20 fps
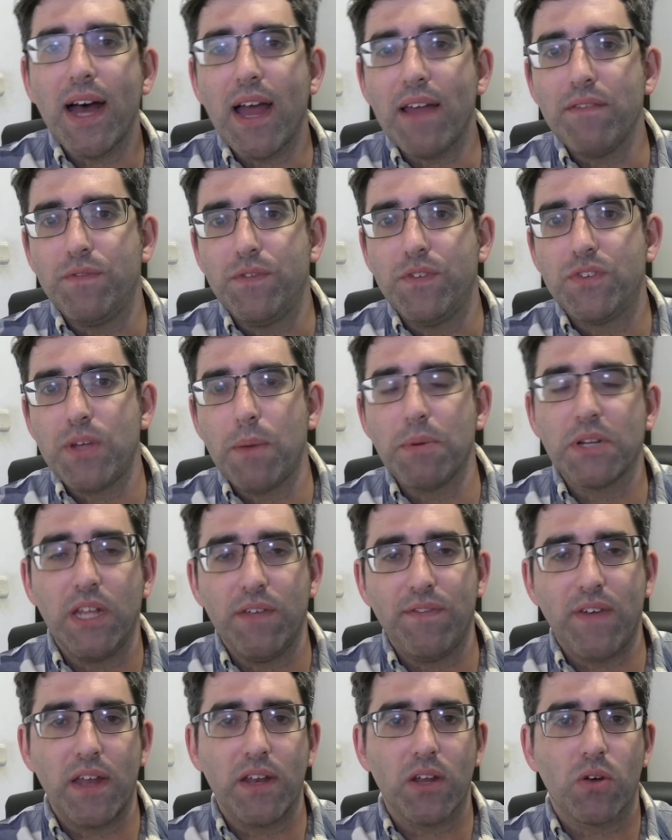I've typically
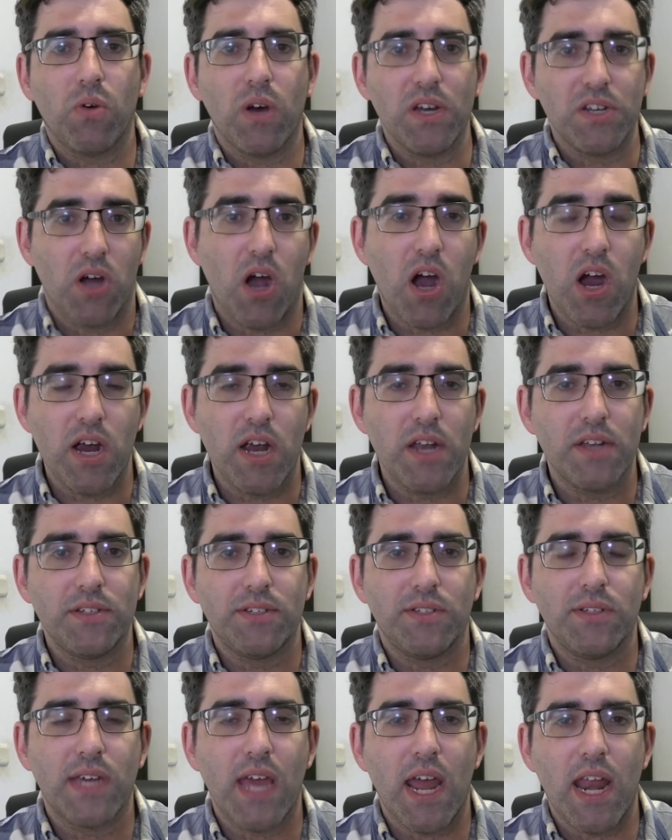found it quite hard
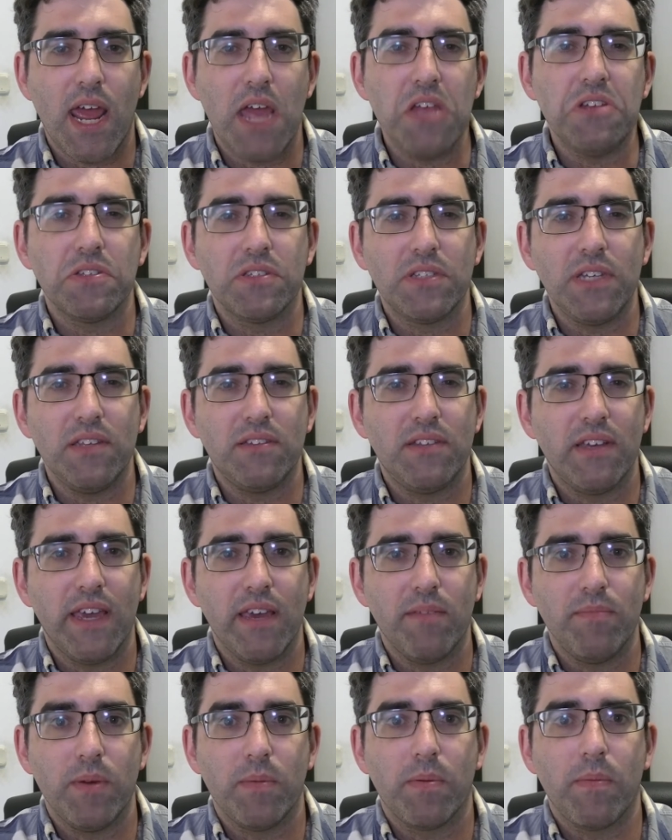to get agencies to
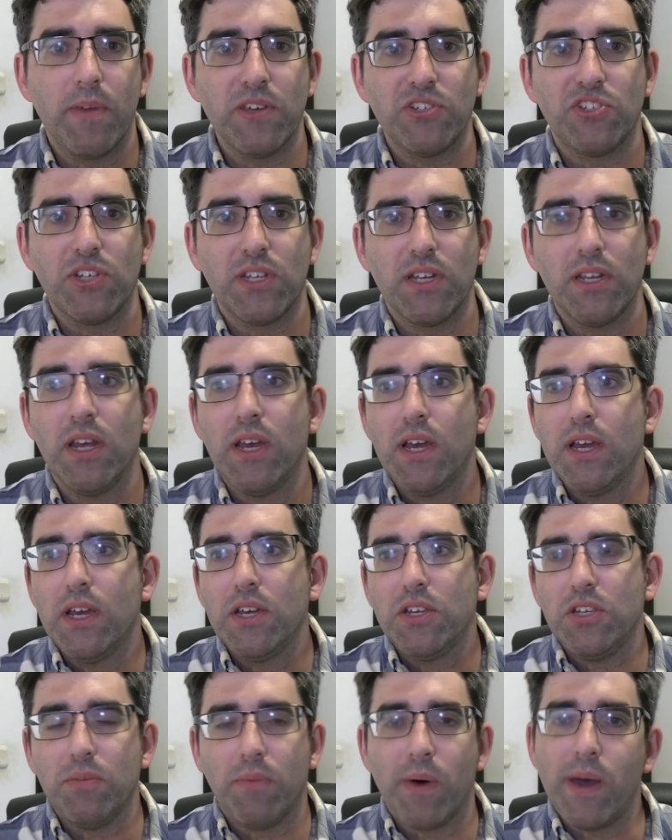give me permission.
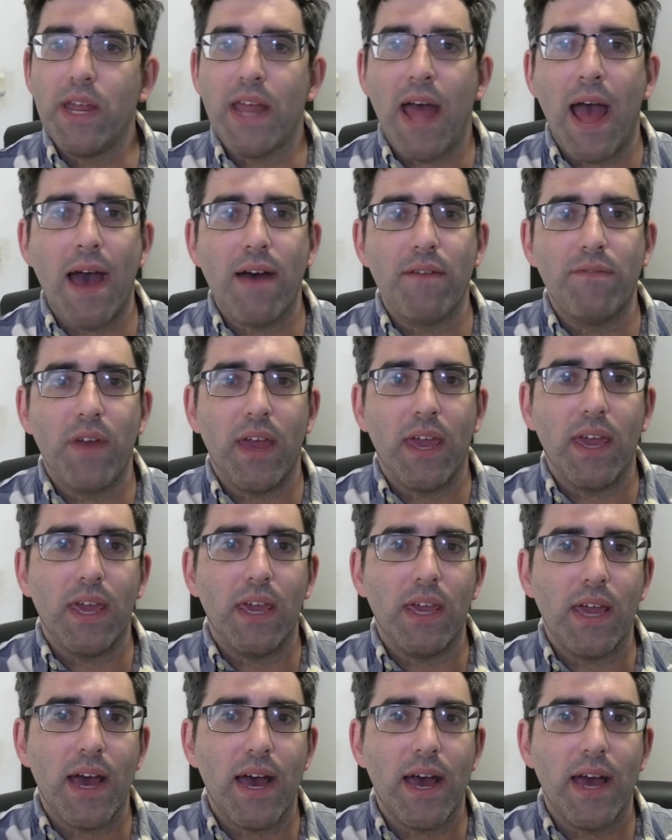You might have
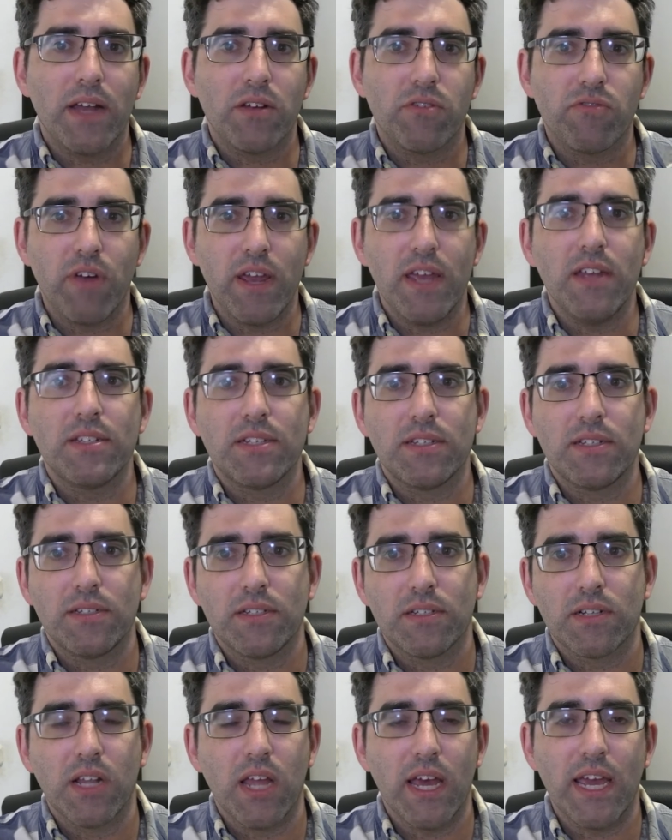a great
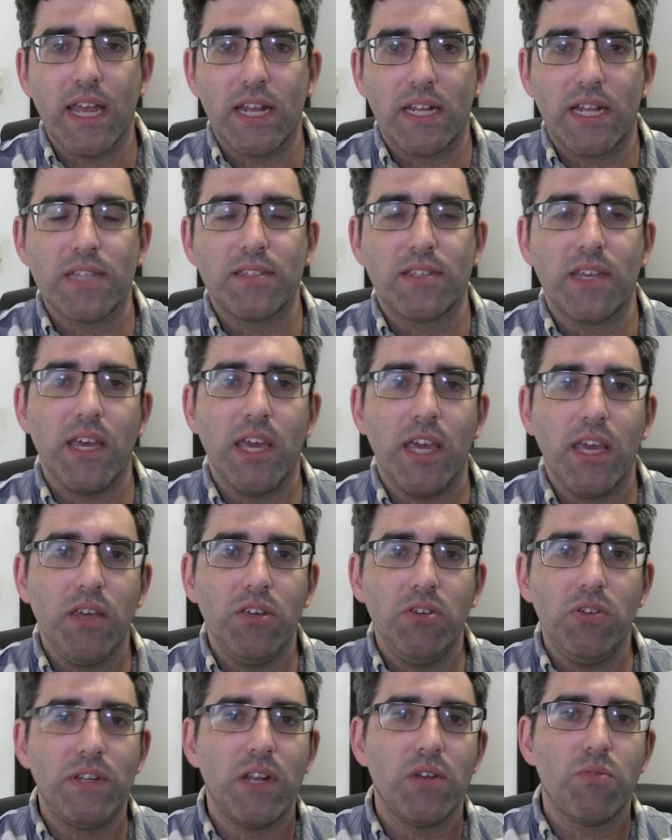client. Let's say
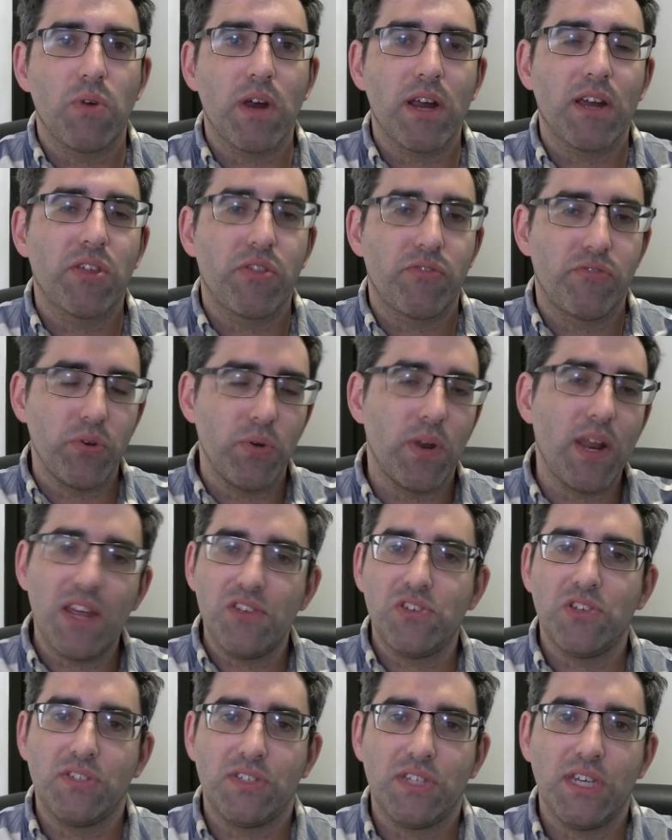you did work through an
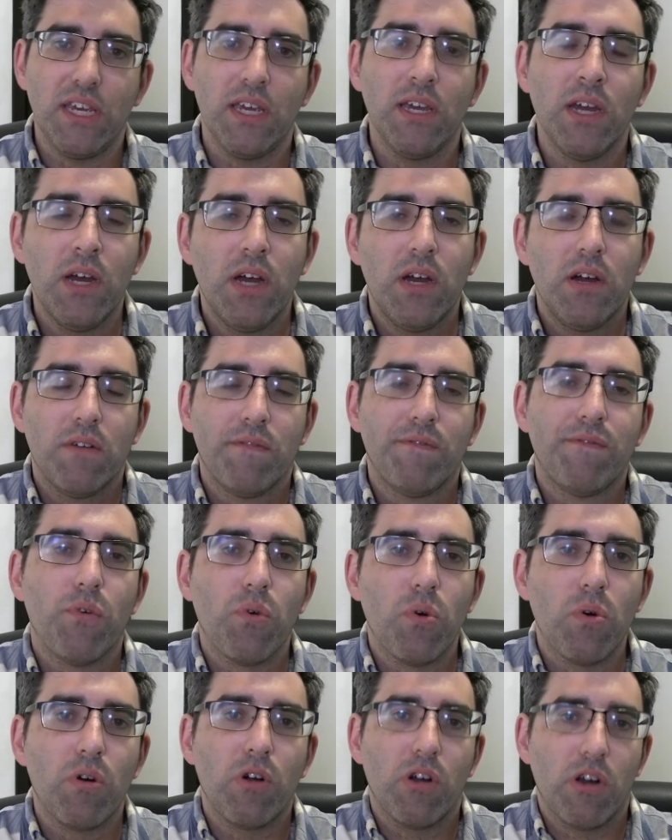agency
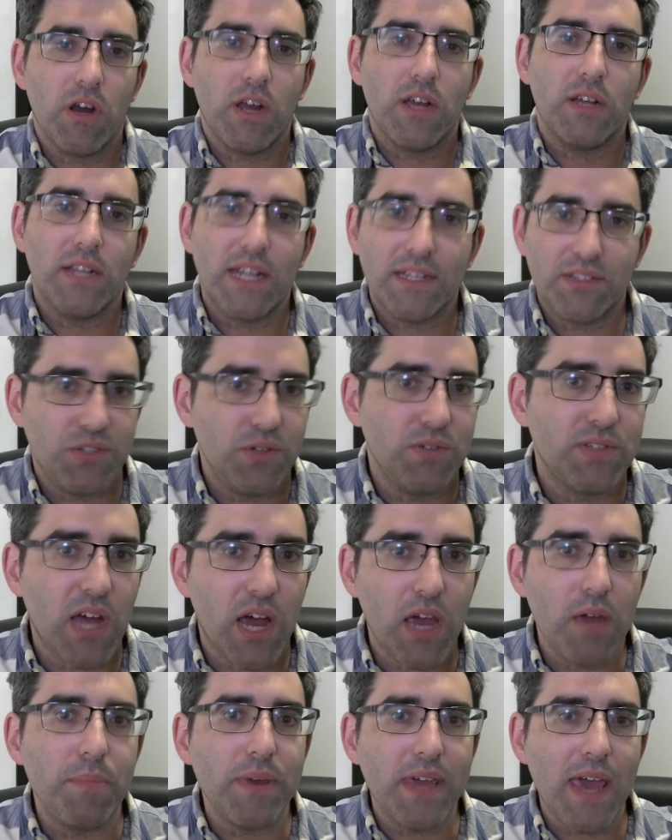for, let's use
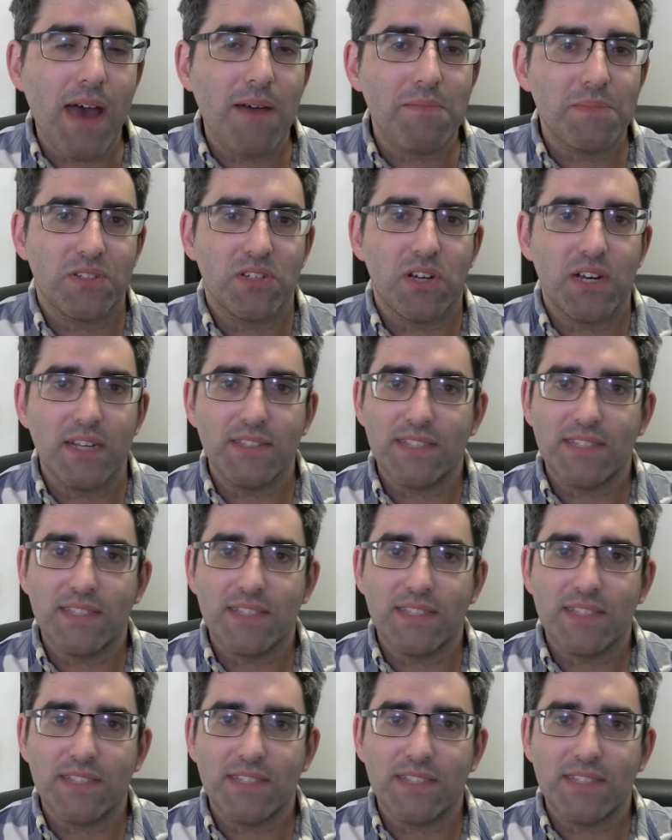IBM as our